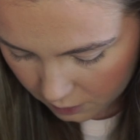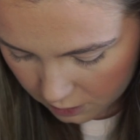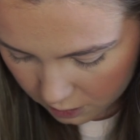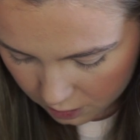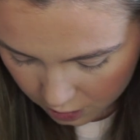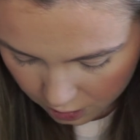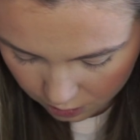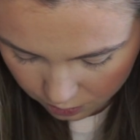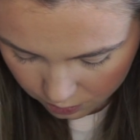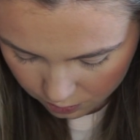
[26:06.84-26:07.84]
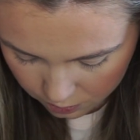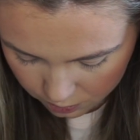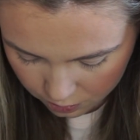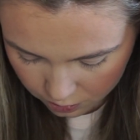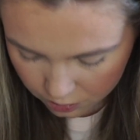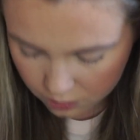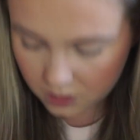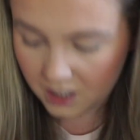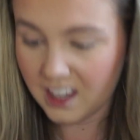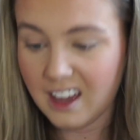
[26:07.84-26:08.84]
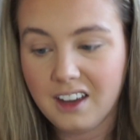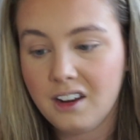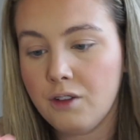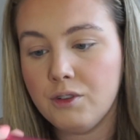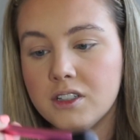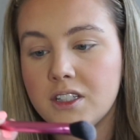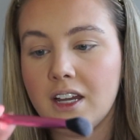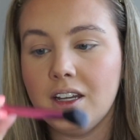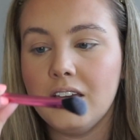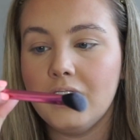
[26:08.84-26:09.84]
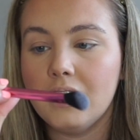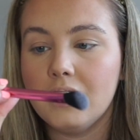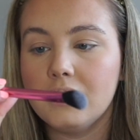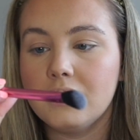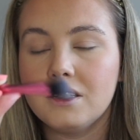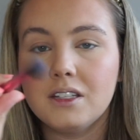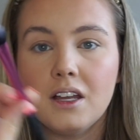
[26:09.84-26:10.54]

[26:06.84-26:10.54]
I use just again a Real Techniques,